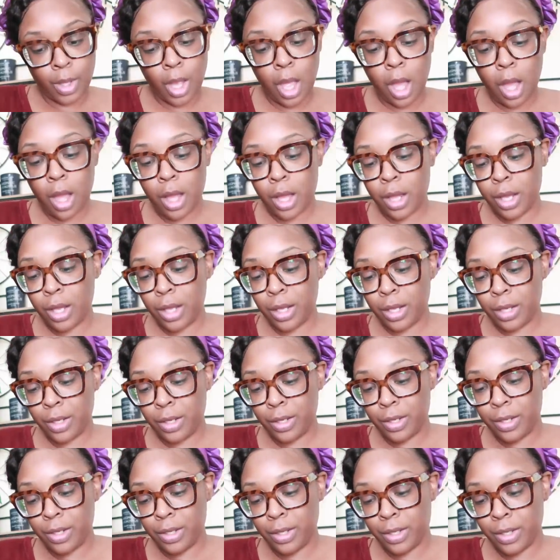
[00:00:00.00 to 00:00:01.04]
uh,
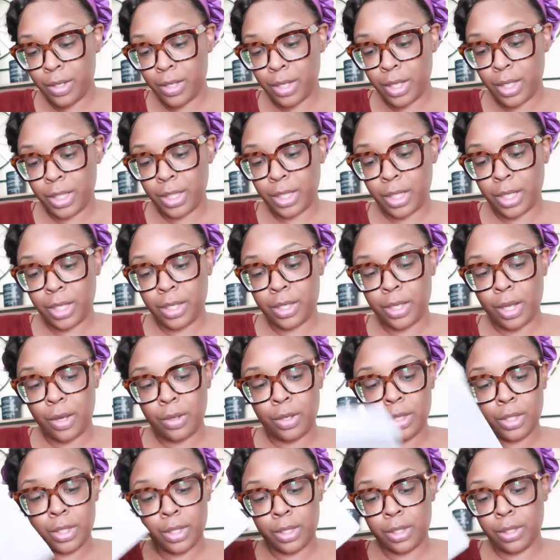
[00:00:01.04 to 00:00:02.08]
it's a
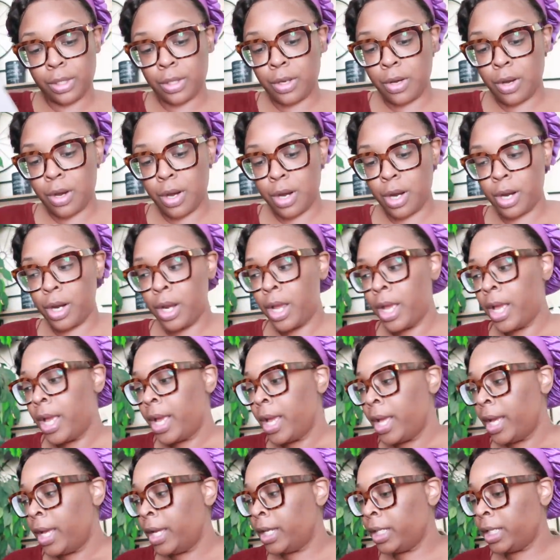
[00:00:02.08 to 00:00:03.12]
condolences card.
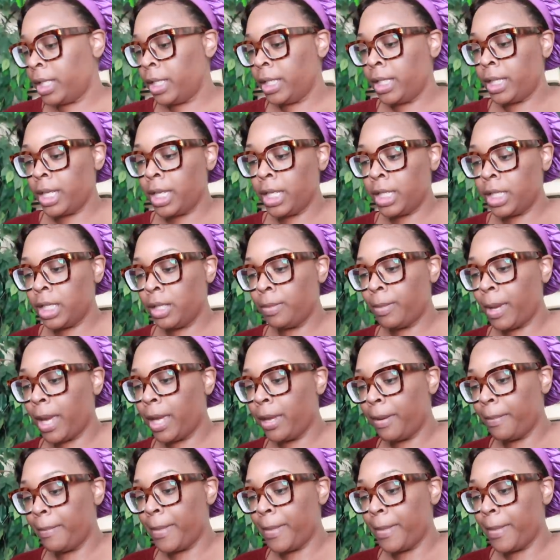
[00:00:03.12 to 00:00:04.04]
And she says she make